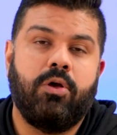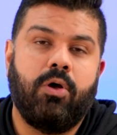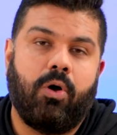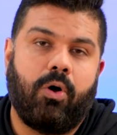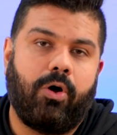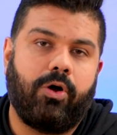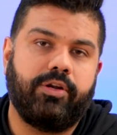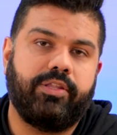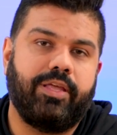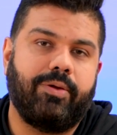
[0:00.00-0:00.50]

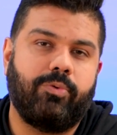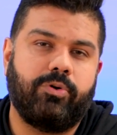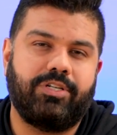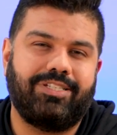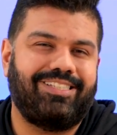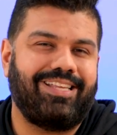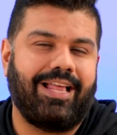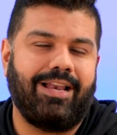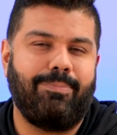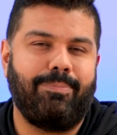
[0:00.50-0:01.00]
or they would
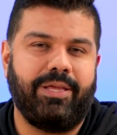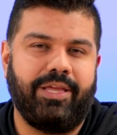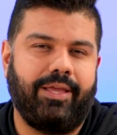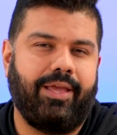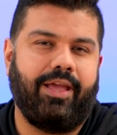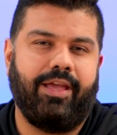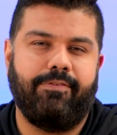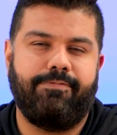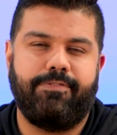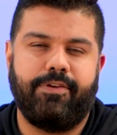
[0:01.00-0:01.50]
sell me
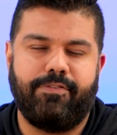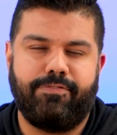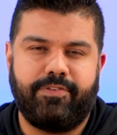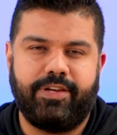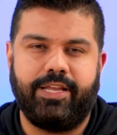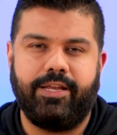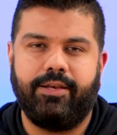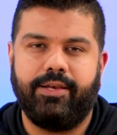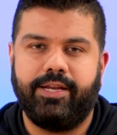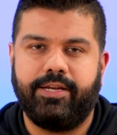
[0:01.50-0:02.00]
a
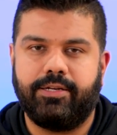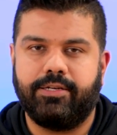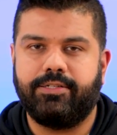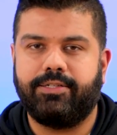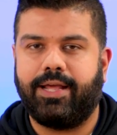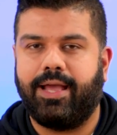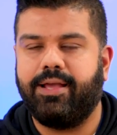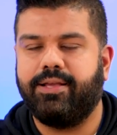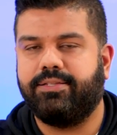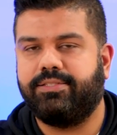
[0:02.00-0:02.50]
15-liter
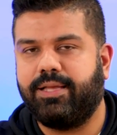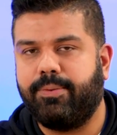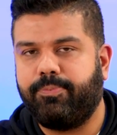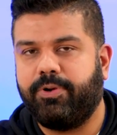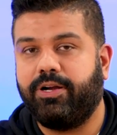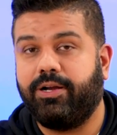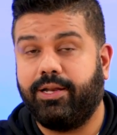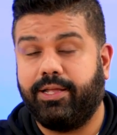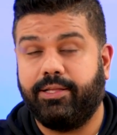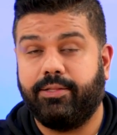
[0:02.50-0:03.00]
tank
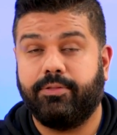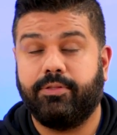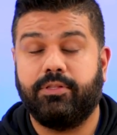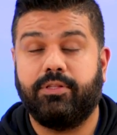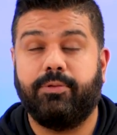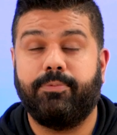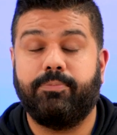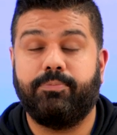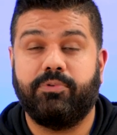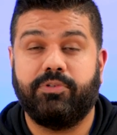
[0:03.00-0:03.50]
separately.
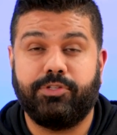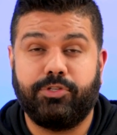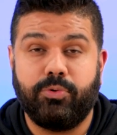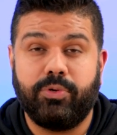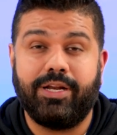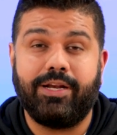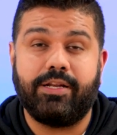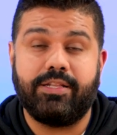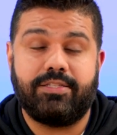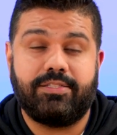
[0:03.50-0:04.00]
The
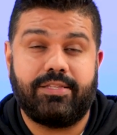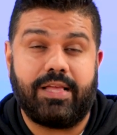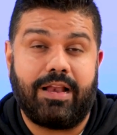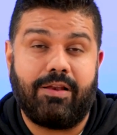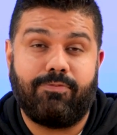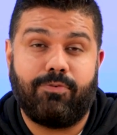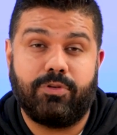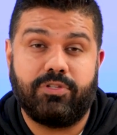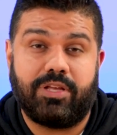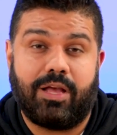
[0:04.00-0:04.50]
unit
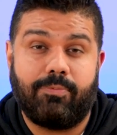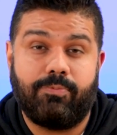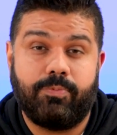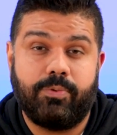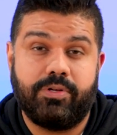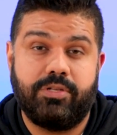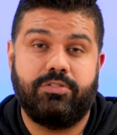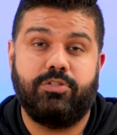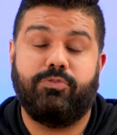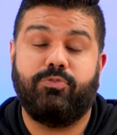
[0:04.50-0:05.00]
itself was
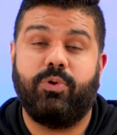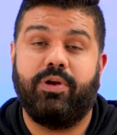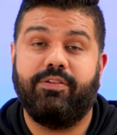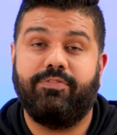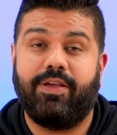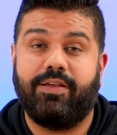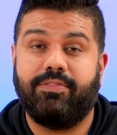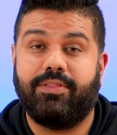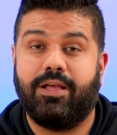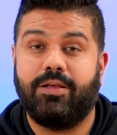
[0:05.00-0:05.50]
upwards of
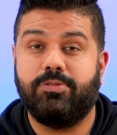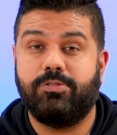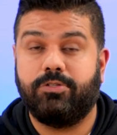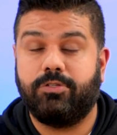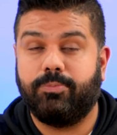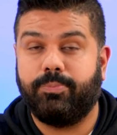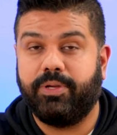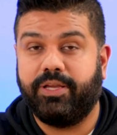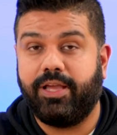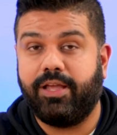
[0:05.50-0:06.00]
25,000
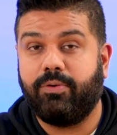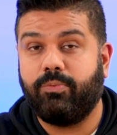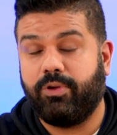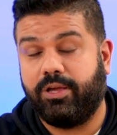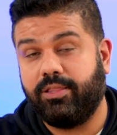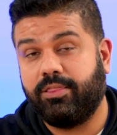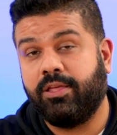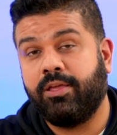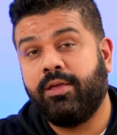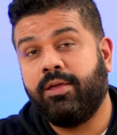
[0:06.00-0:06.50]
to begin
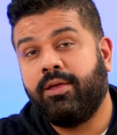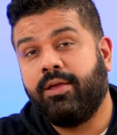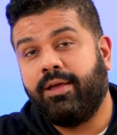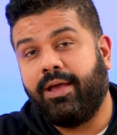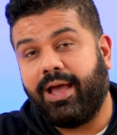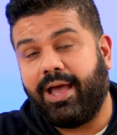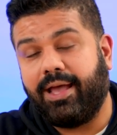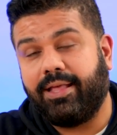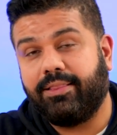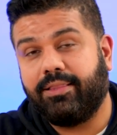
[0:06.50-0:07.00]
with,
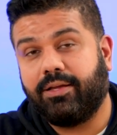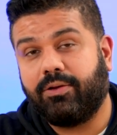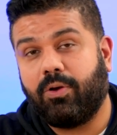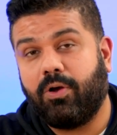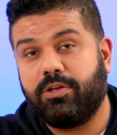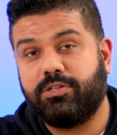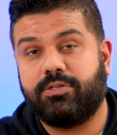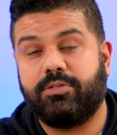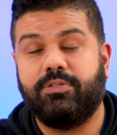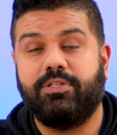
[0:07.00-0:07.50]
and the
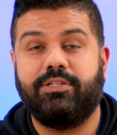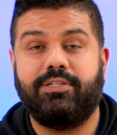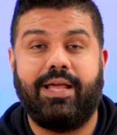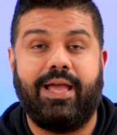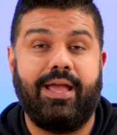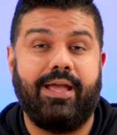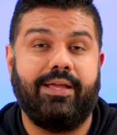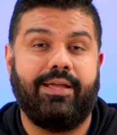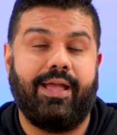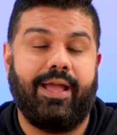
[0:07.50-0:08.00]
cost of the
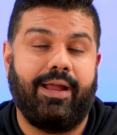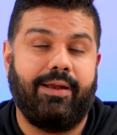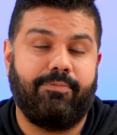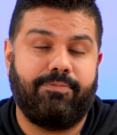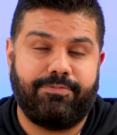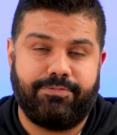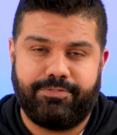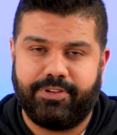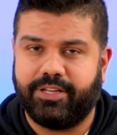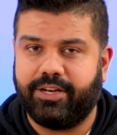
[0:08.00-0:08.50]
tank and
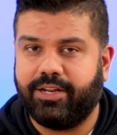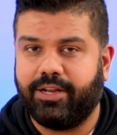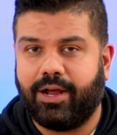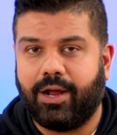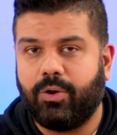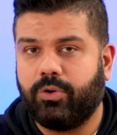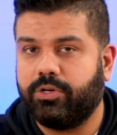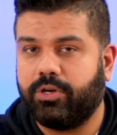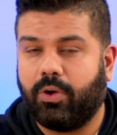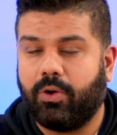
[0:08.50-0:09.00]
figuring
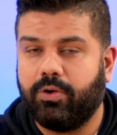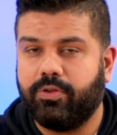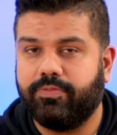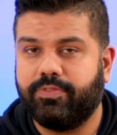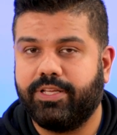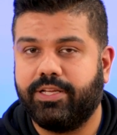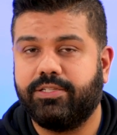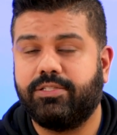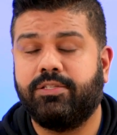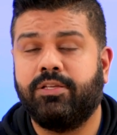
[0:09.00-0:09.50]
out all of
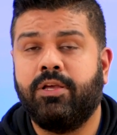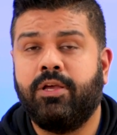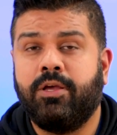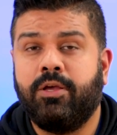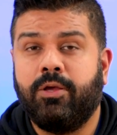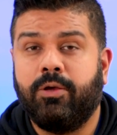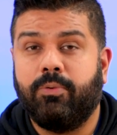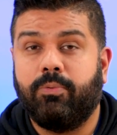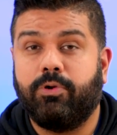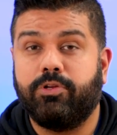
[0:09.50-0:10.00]
this
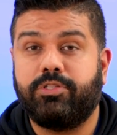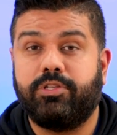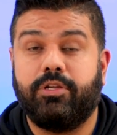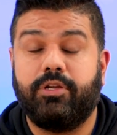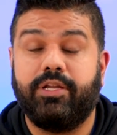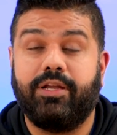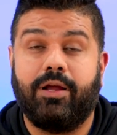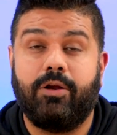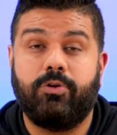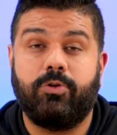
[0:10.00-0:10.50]
was
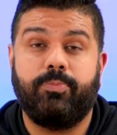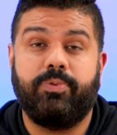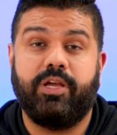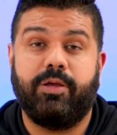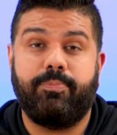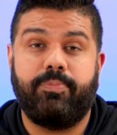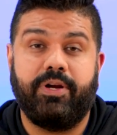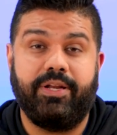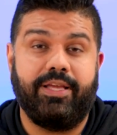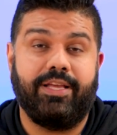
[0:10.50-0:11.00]
turning out to be a
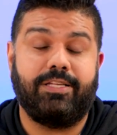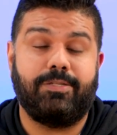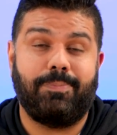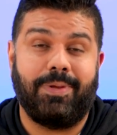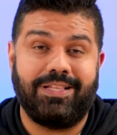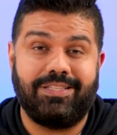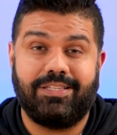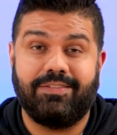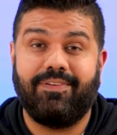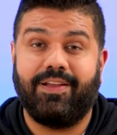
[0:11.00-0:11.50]
pretty
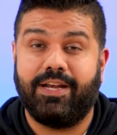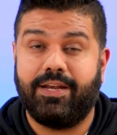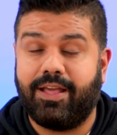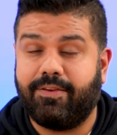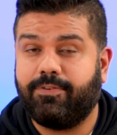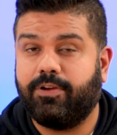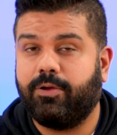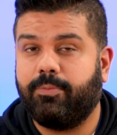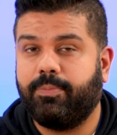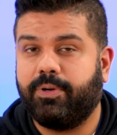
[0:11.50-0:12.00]
expensive
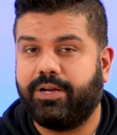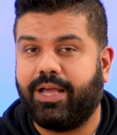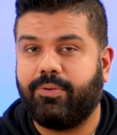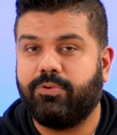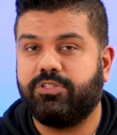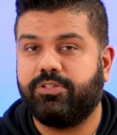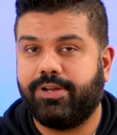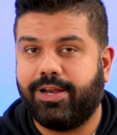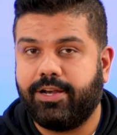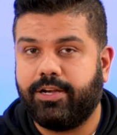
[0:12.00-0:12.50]
endeavor, but I
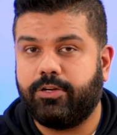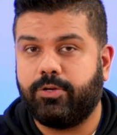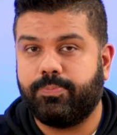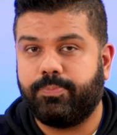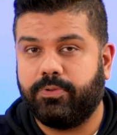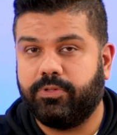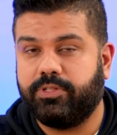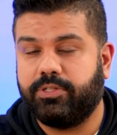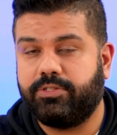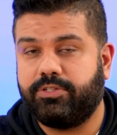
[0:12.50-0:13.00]
was ready to
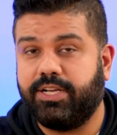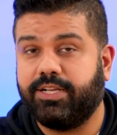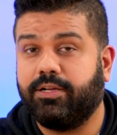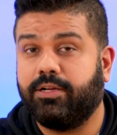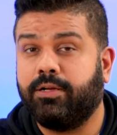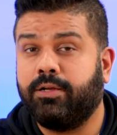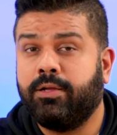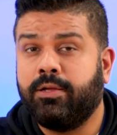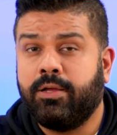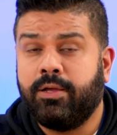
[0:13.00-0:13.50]
pull the
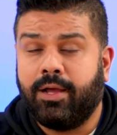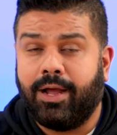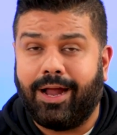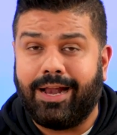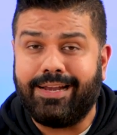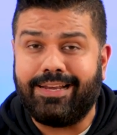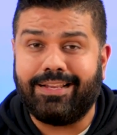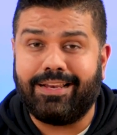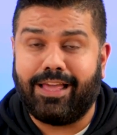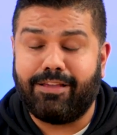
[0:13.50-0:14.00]
trigger
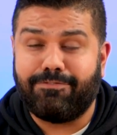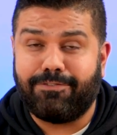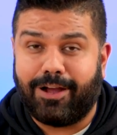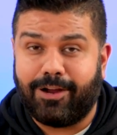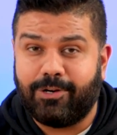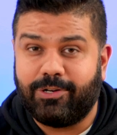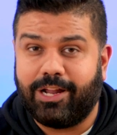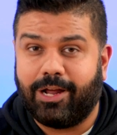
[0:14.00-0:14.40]
until I found